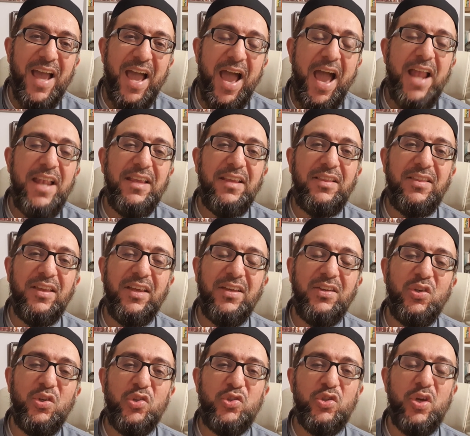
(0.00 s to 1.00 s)
Anything
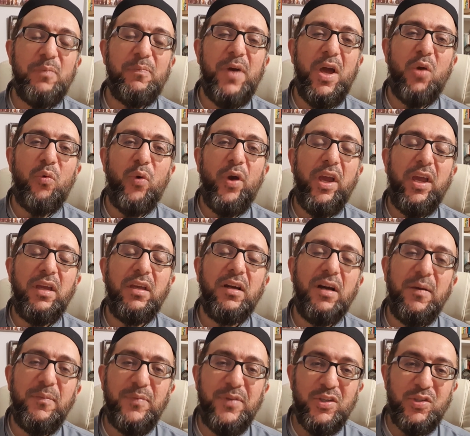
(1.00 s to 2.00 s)
you send my way,
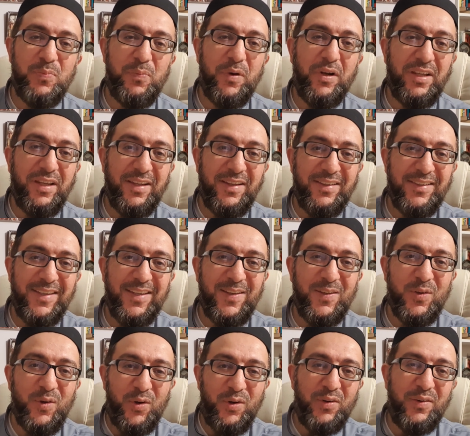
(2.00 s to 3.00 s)
I'm desperately in
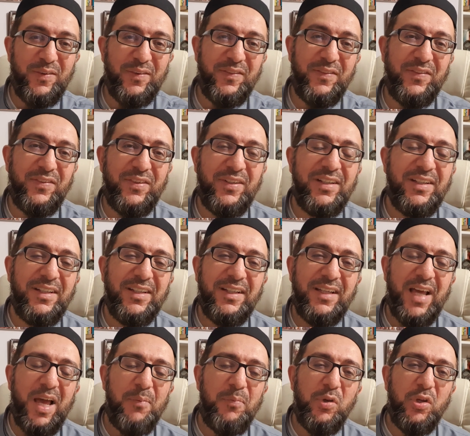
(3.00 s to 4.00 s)
need of.
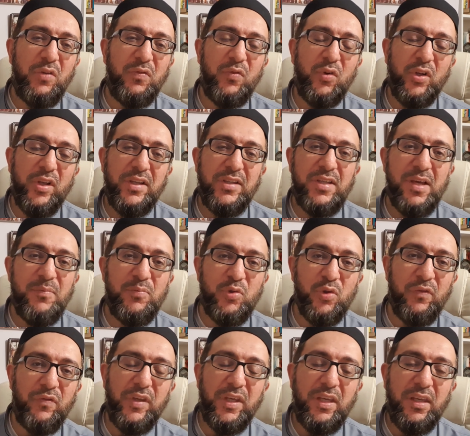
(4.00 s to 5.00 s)
Beautiful in terms
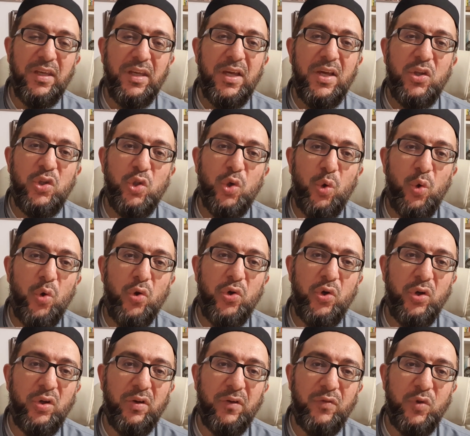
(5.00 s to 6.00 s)
of the
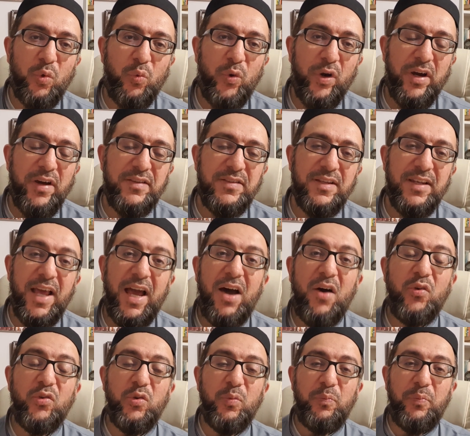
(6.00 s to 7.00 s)
ordering of the words and
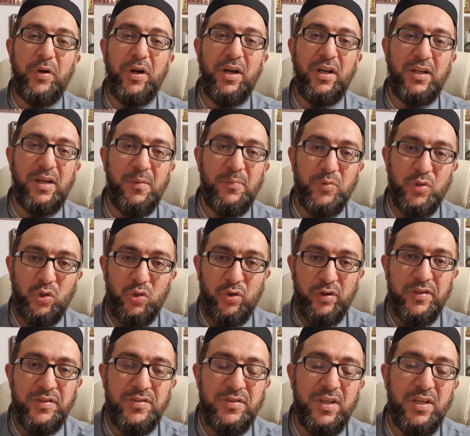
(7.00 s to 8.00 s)
how the prayer comes
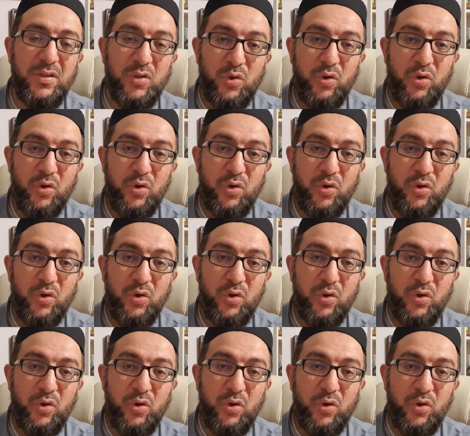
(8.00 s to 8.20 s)
across in the